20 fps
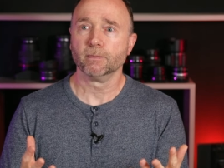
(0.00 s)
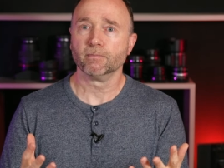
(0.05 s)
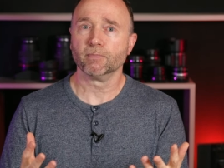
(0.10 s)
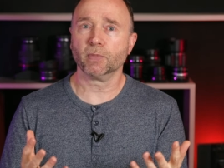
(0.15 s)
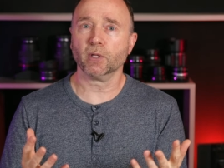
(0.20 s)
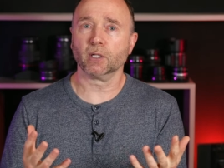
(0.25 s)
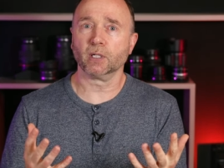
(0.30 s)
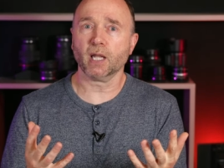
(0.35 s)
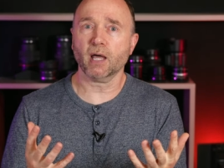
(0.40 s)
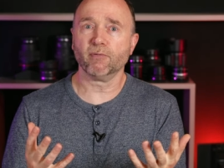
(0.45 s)

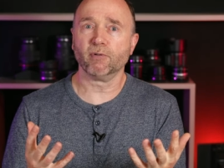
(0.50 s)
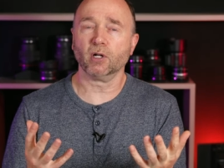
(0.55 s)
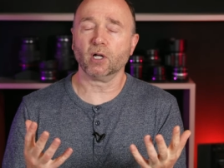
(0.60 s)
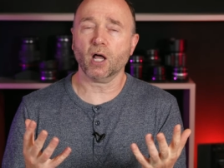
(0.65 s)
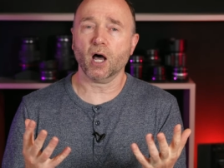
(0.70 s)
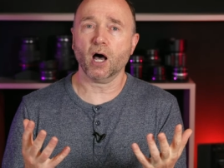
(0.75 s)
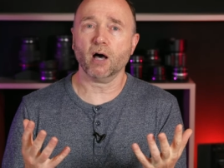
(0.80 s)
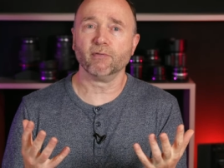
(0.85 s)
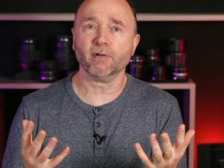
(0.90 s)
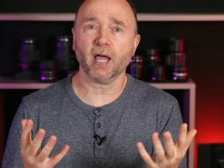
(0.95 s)
the
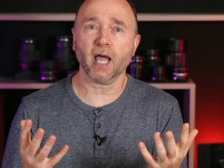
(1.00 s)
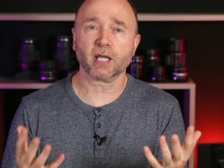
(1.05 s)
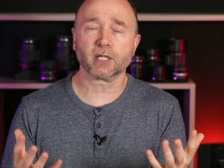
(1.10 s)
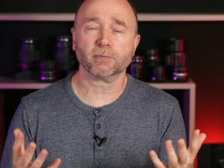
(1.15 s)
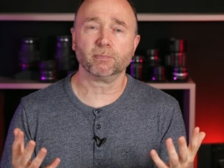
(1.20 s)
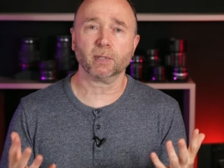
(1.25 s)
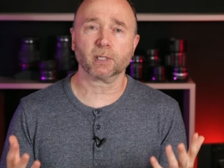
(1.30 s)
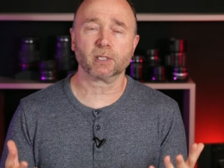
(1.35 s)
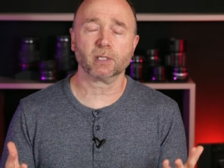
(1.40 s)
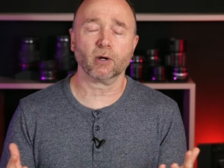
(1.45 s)
level of
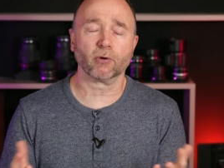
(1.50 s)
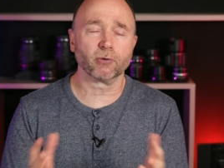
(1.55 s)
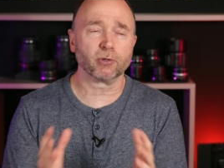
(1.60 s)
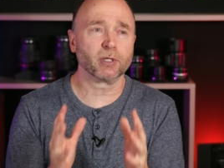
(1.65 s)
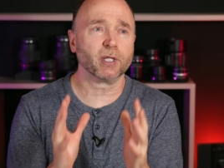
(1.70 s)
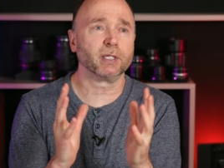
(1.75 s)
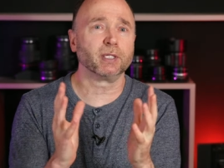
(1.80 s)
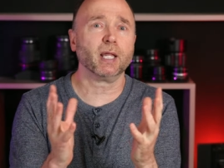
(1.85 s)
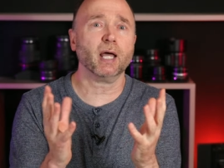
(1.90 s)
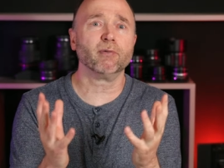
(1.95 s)
expect or
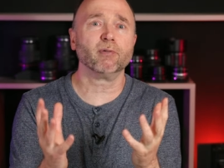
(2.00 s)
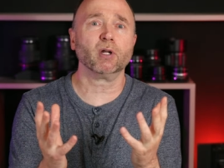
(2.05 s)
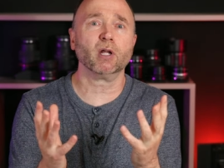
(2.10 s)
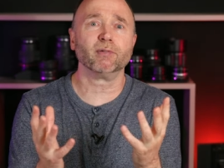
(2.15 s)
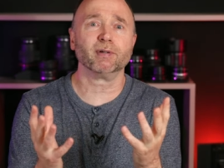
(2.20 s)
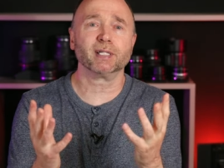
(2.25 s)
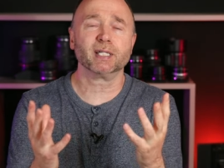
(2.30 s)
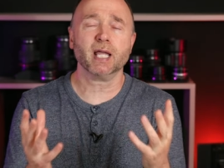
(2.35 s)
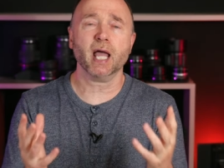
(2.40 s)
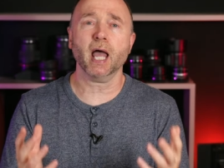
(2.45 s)
the level
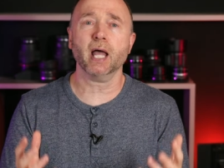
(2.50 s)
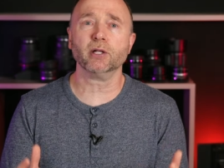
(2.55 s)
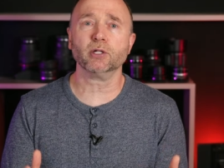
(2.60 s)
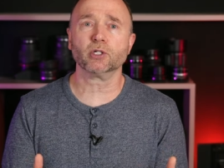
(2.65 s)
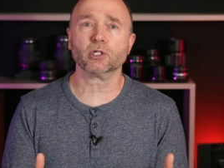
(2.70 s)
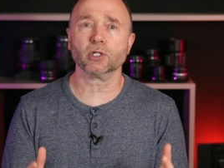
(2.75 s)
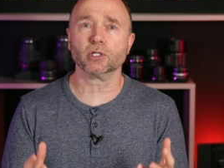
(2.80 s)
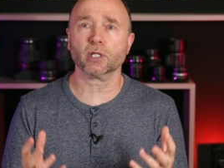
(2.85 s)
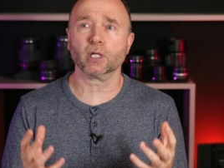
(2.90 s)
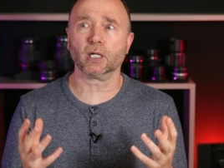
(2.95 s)
of
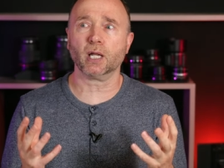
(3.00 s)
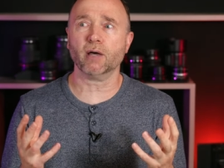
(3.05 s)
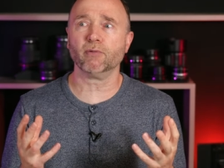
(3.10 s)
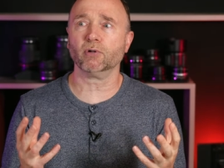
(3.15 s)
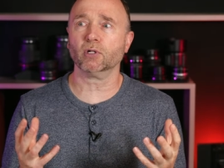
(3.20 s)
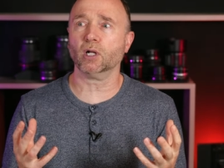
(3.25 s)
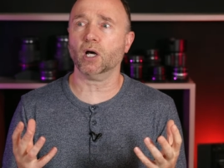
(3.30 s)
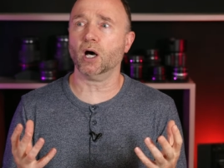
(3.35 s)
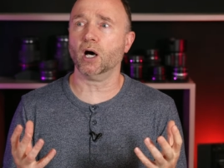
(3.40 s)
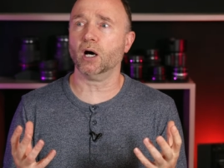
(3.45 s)
attention, the
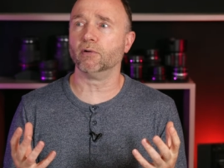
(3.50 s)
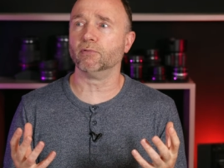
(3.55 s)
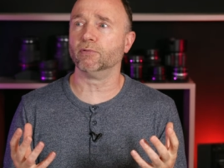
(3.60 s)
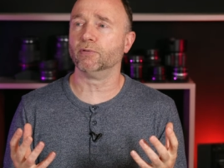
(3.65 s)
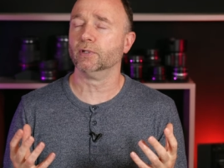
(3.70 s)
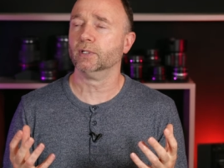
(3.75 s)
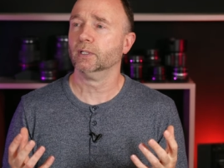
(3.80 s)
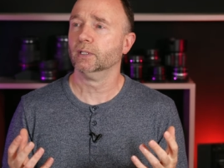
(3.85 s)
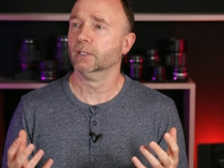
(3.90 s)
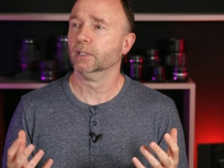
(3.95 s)
level of
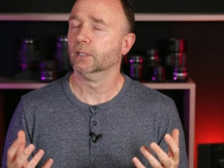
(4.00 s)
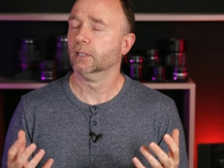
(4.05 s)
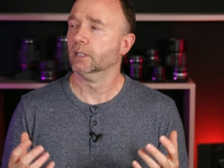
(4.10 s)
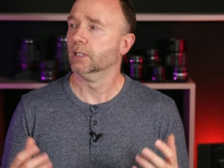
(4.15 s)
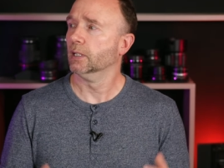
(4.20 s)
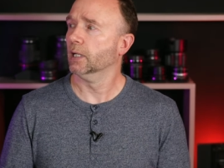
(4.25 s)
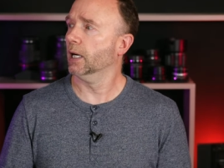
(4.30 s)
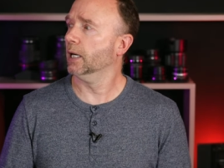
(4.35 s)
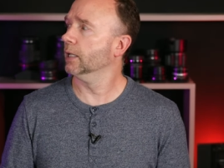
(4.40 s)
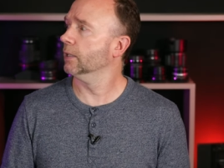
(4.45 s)

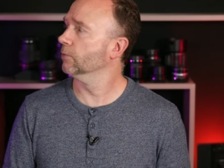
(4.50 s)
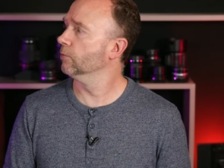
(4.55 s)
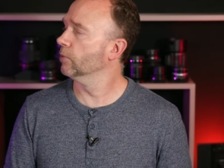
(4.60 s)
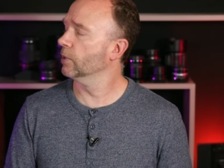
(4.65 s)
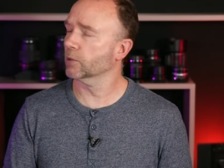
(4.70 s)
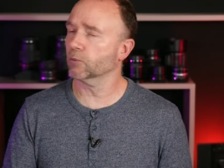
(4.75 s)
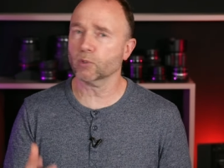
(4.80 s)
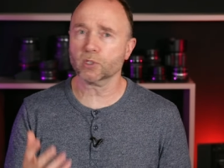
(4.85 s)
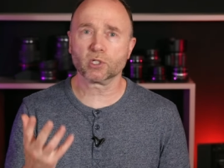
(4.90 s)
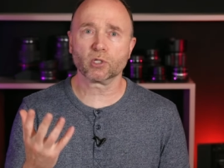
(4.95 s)
Uh,
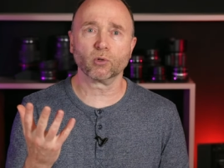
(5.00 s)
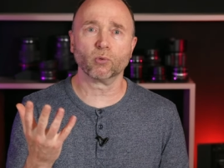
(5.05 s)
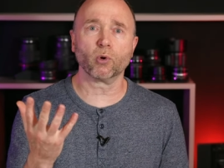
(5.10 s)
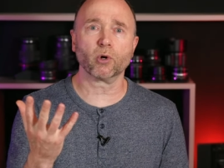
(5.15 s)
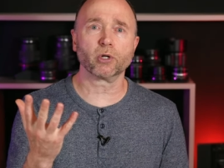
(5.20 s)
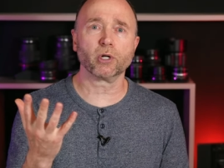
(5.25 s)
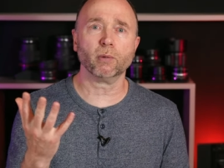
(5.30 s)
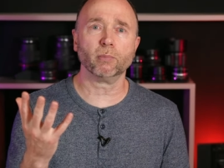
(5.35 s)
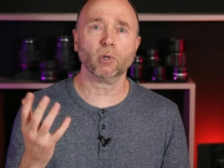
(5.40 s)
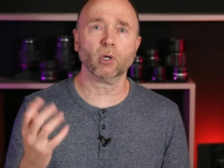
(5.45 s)
what, what's the
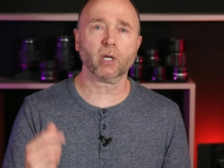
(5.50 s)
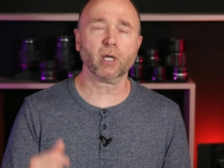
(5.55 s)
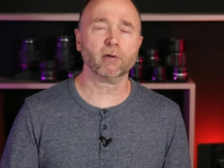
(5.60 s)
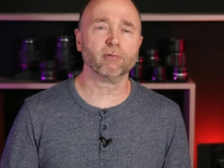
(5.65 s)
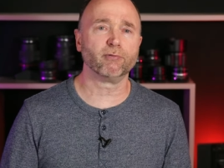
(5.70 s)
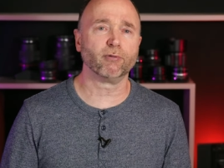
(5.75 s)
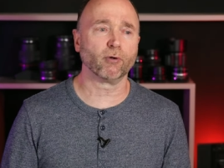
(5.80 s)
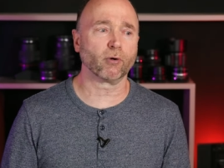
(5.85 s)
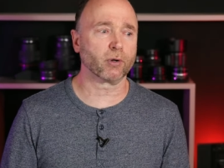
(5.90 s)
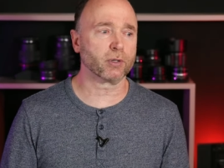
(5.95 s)
word I'm looking
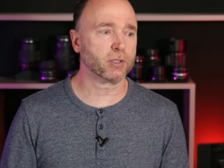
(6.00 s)
for?